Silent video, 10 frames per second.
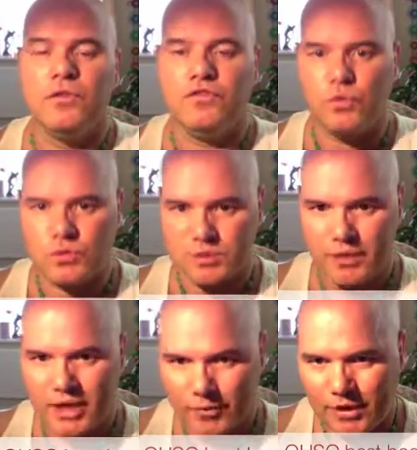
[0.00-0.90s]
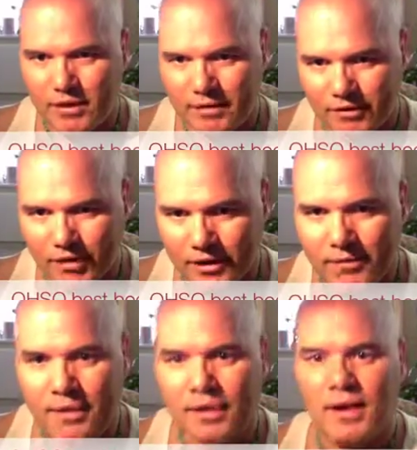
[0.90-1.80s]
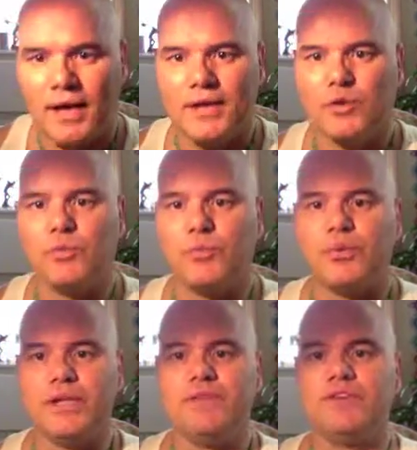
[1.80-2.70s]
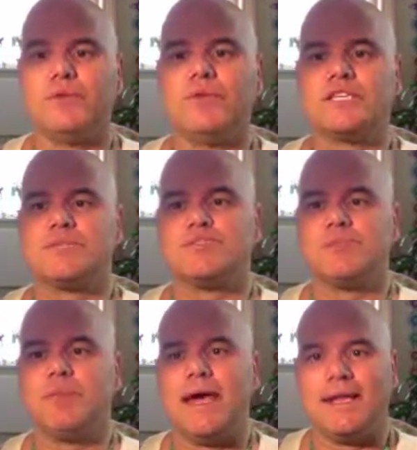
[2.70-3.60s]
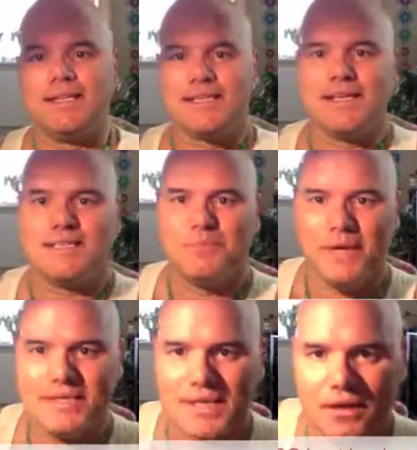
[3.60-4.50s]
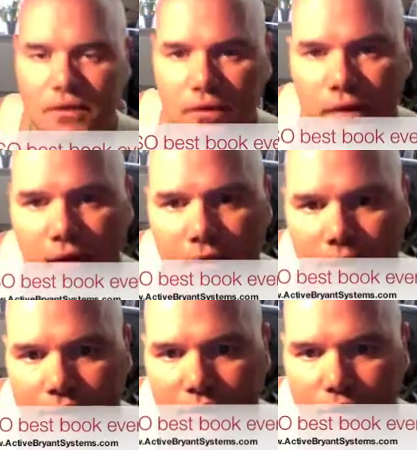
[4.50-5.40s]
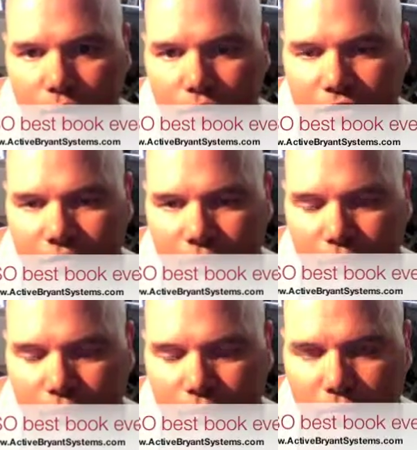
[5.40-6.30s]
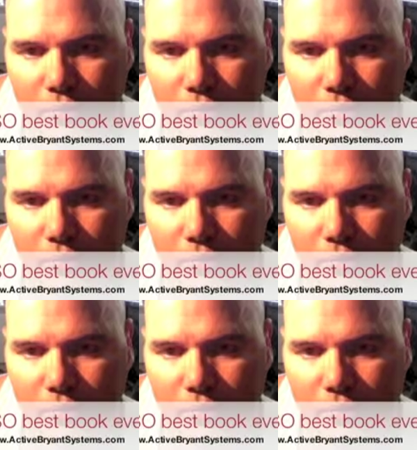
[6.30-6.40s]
and your breathing and respiratory pattern is getting better, then you will feel much better in yourself.